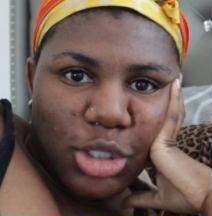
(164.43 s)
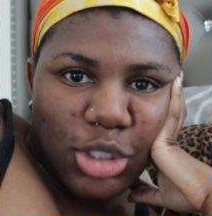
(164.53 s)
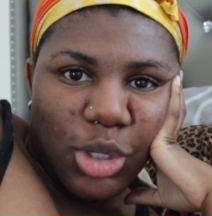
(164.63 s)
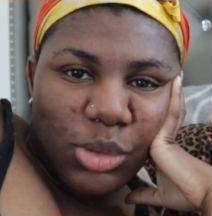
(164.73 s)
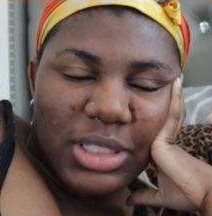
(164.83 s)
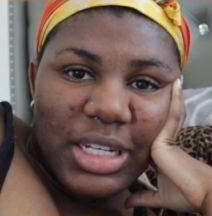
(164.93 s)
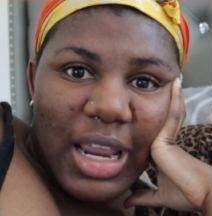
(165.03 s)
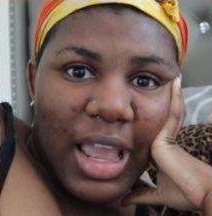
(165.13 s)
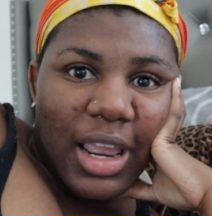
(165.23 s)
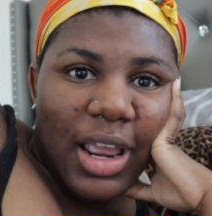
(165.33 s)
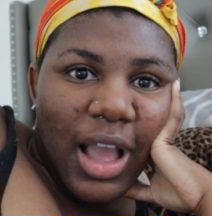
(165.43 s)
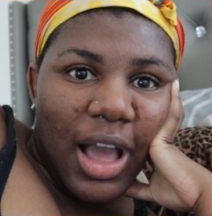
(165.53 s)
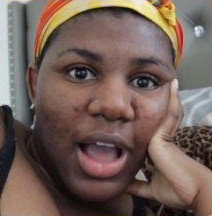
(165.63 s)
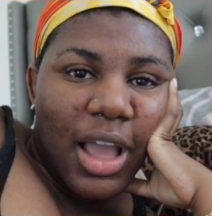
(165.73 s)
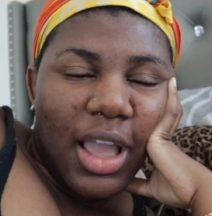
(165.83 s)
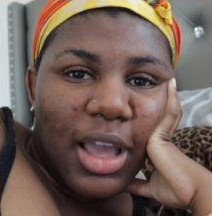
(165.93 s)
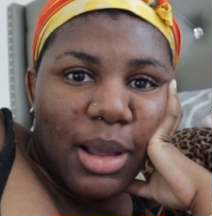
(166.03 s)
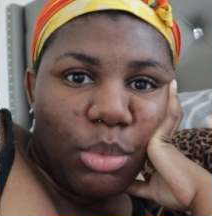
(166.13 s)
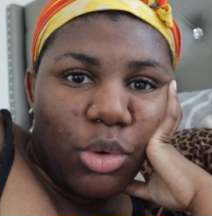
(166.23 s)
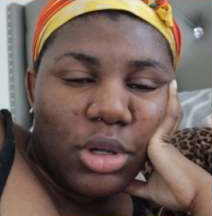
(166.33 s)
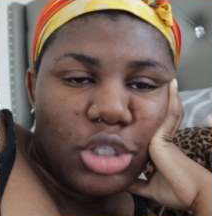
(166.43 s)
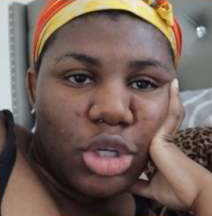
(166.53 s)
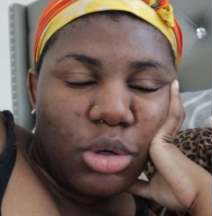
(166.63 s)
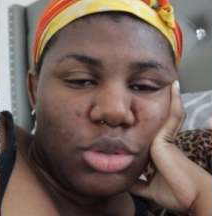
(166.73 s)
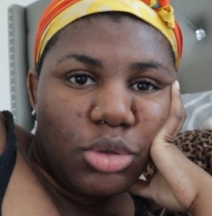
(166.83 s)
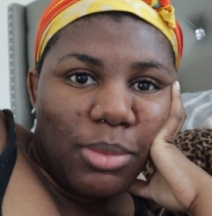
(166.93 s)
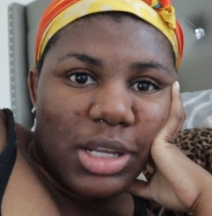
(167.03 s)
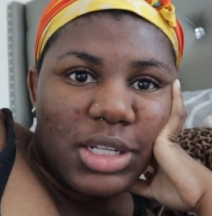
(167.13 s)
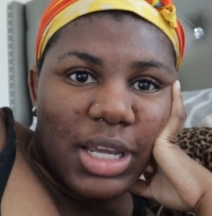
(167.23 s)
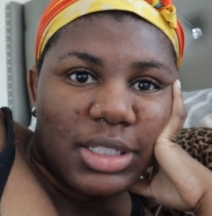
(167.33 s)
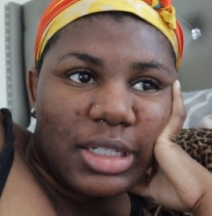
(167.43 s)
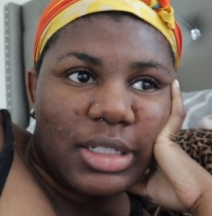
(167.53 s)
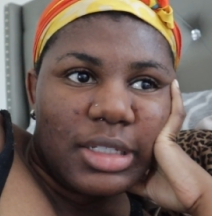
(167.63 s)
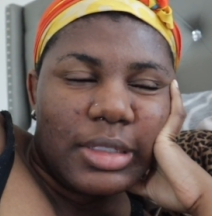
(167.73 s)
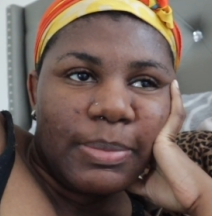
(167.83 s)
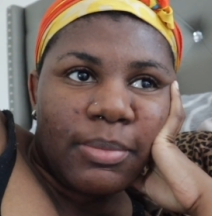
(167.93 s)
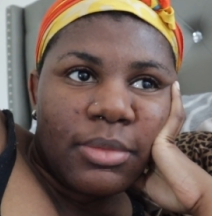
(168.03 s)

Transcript: So today I am going to go do my taxes.